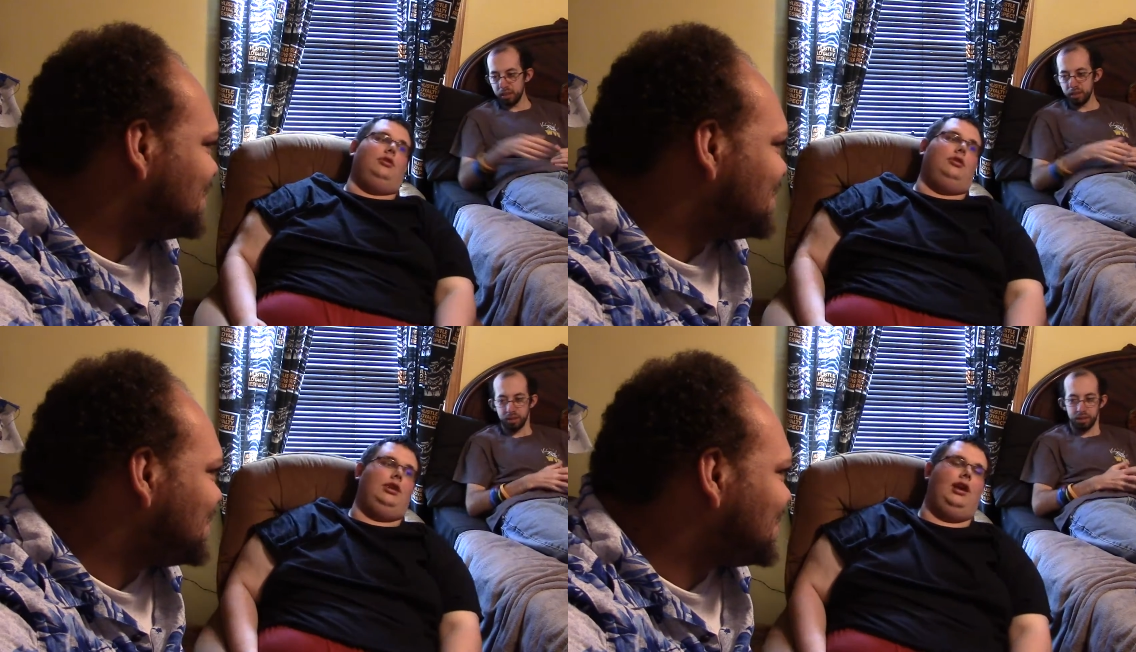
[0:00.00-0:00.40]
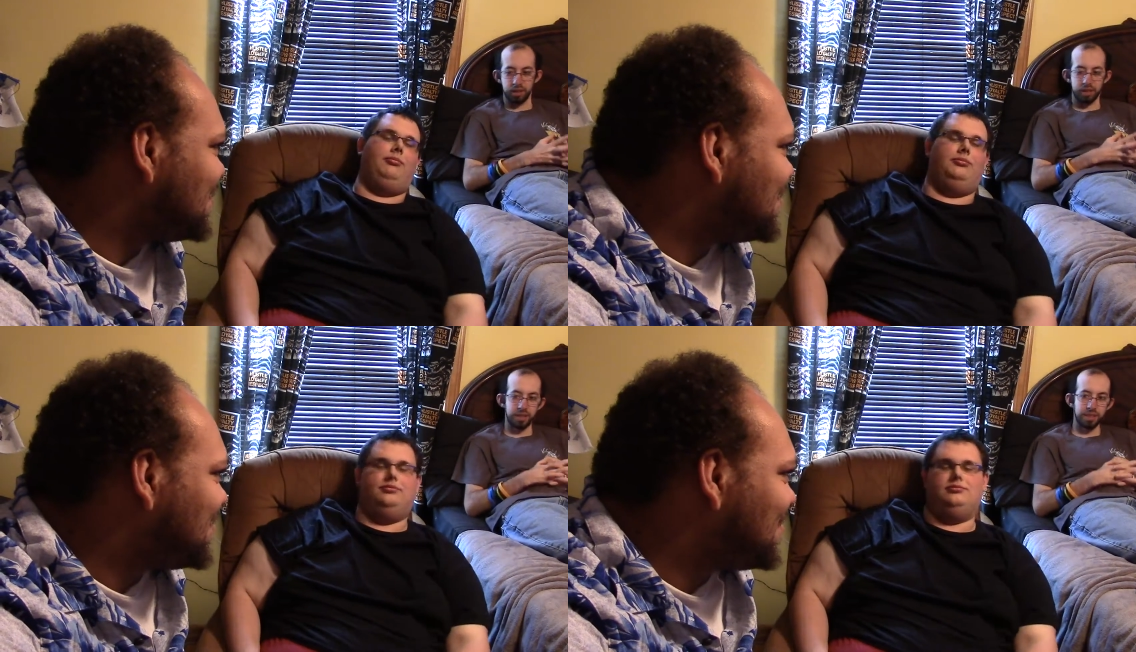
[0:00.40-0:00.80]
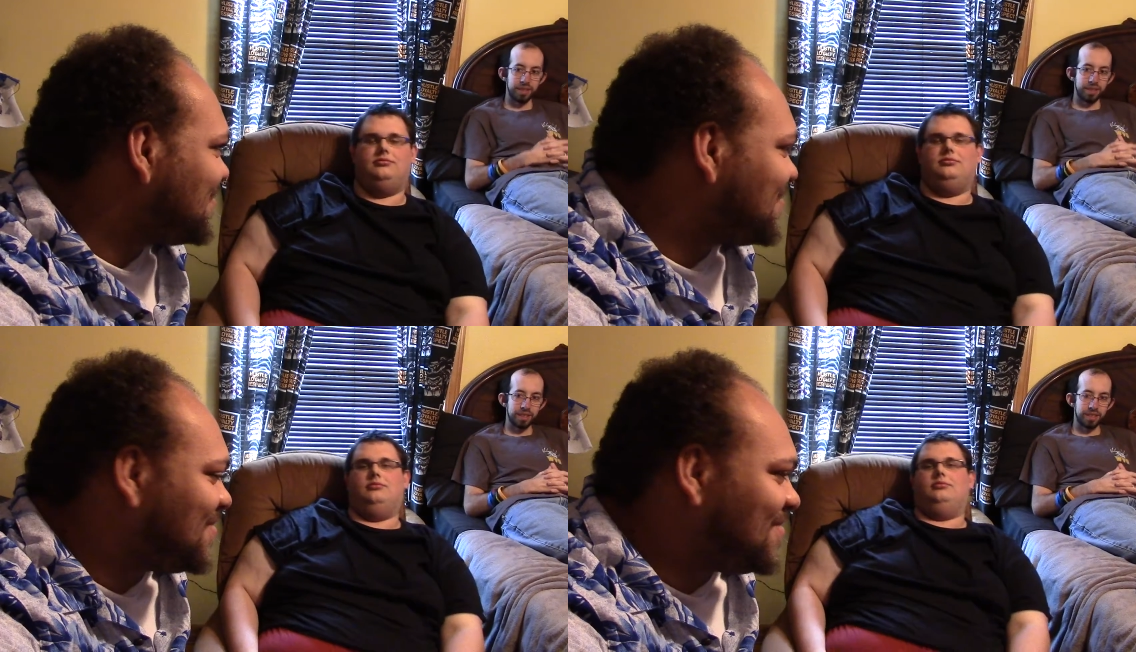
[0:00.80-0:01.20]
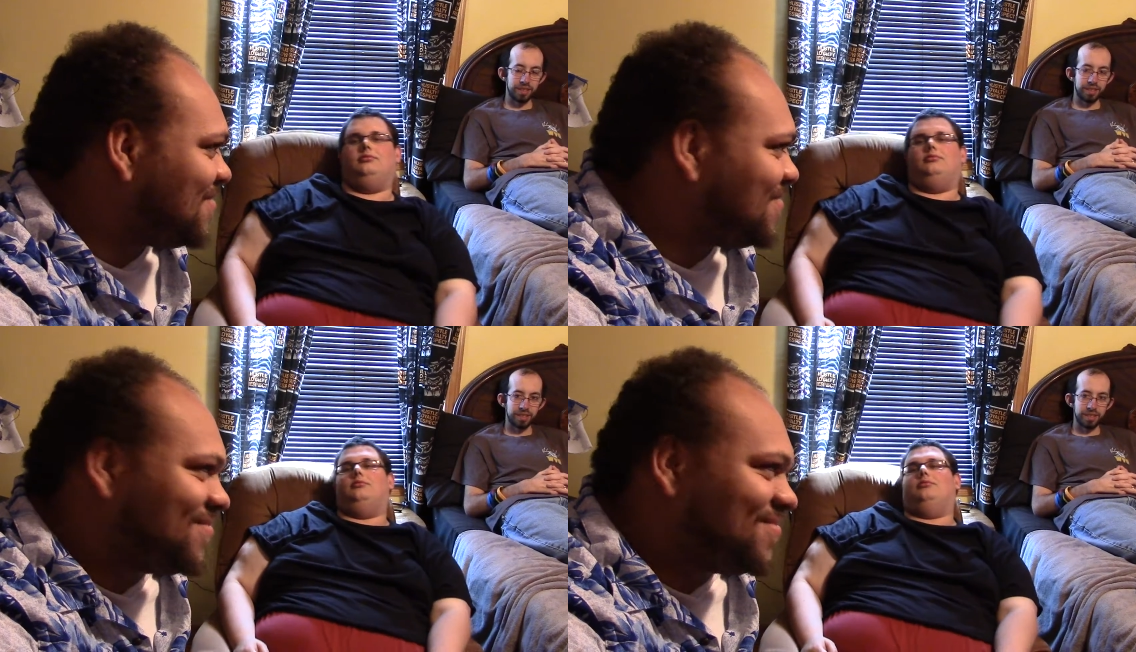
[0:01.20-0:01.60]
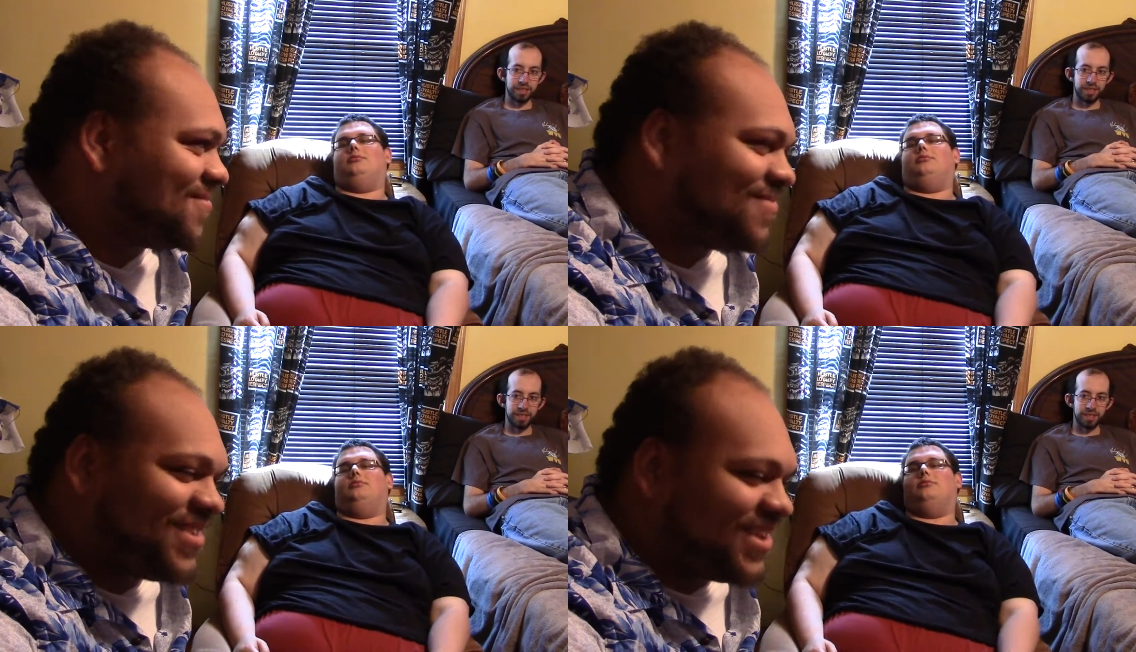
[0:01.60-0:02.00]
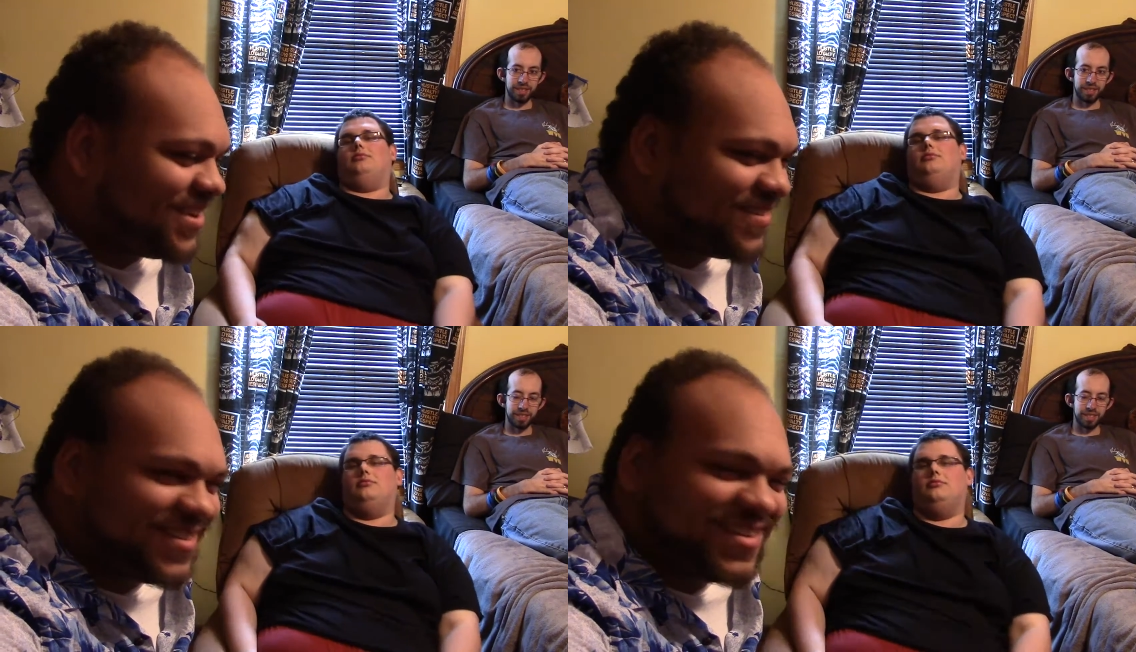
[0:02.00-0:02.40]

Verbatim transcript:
Speaker 1: Yeah whatever.